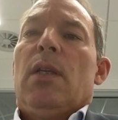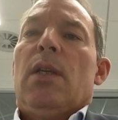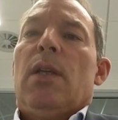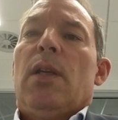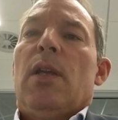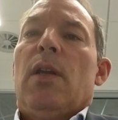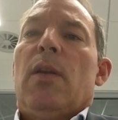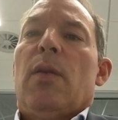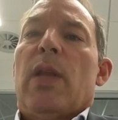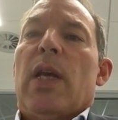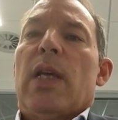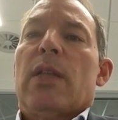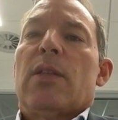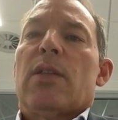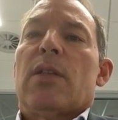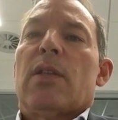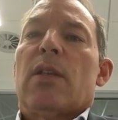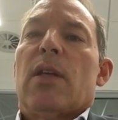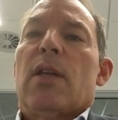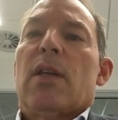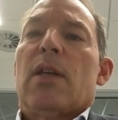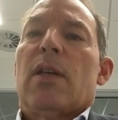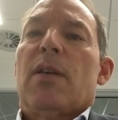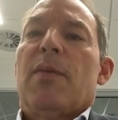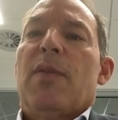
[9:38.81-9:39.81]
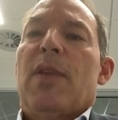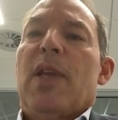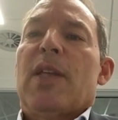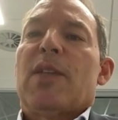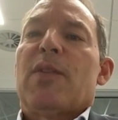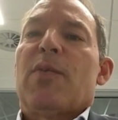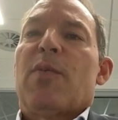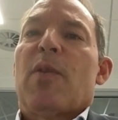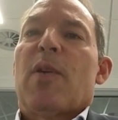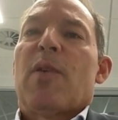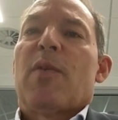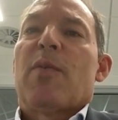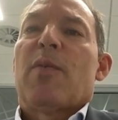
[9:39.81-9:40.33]
you know, that's
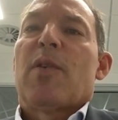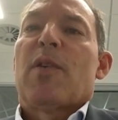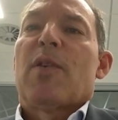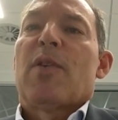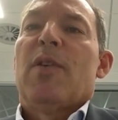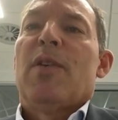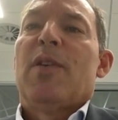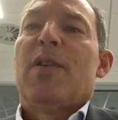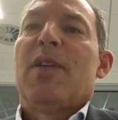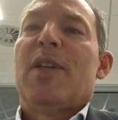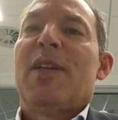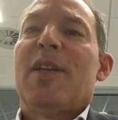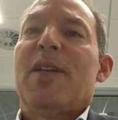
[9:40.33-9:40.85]
where